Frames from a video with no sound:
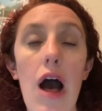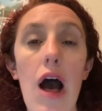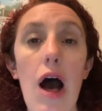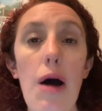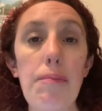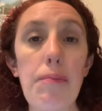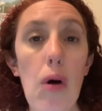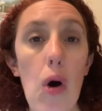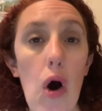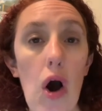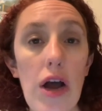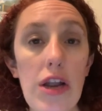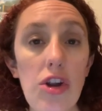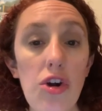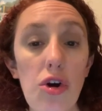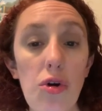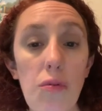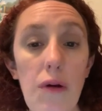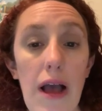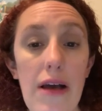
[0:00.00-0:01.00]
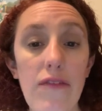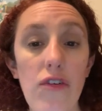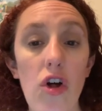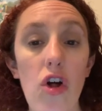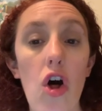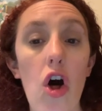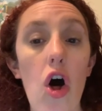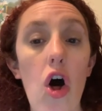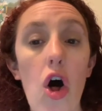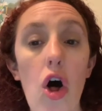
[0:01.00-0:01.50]
Upon your
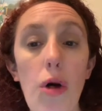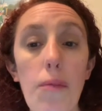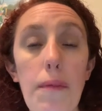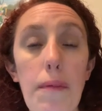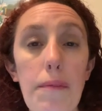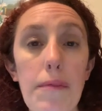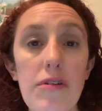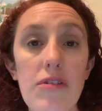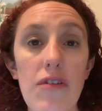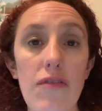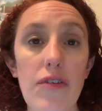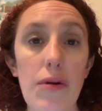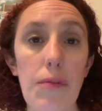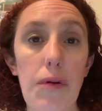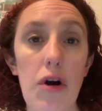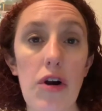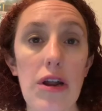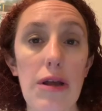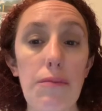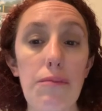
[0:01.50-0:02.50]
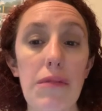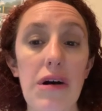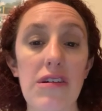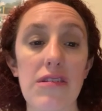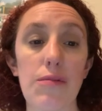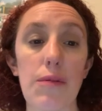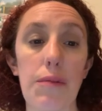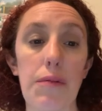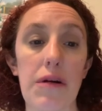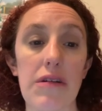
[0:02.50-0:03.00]
arrival, all members of your party
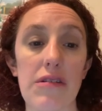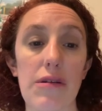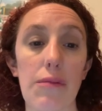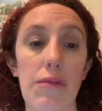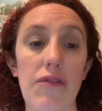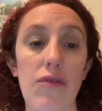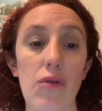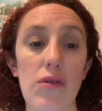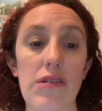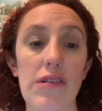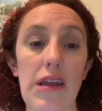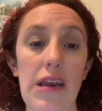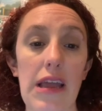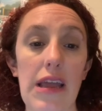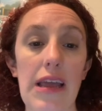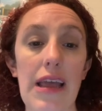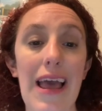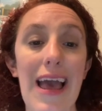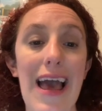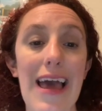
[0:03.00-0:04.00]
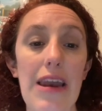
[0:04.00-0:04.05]
must be present before seating,